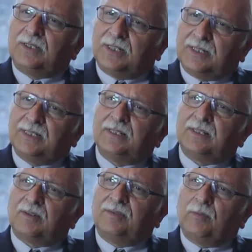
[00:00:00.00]

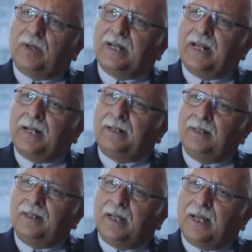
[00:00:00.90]
citizens on the one hand
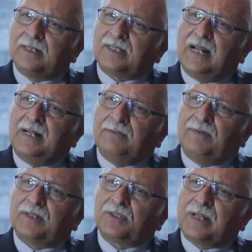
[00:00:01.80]
and
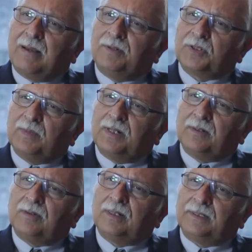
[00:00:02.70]
scientific
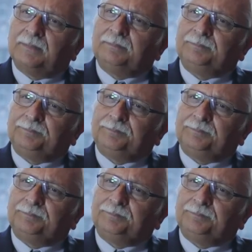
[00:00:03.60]
establishment on the other.